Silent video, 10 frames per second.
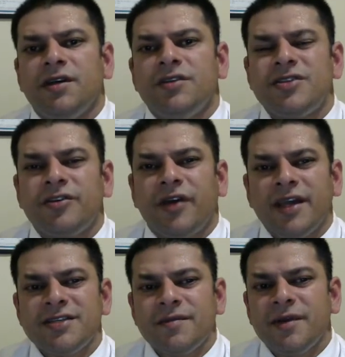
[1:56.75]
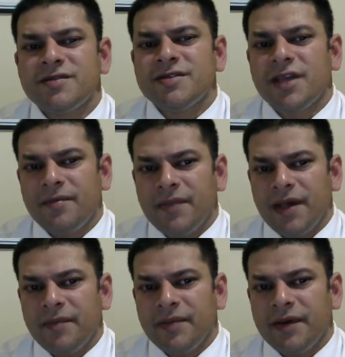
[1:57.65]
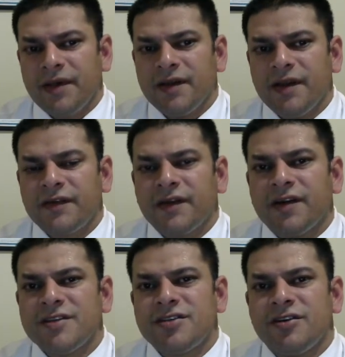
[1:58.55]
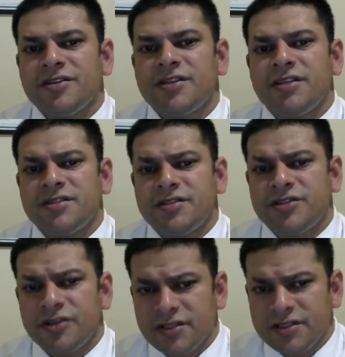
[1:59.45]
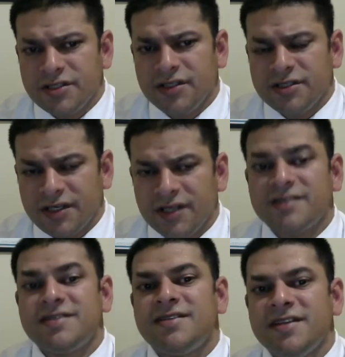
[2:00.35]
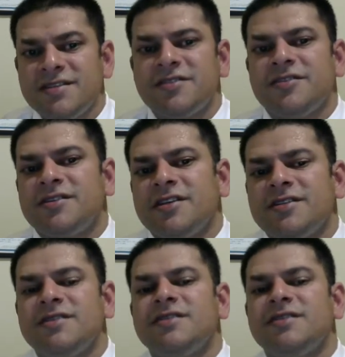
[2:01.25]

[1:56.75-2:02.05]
So your XML sitemap, it's going to it's going to assist search engine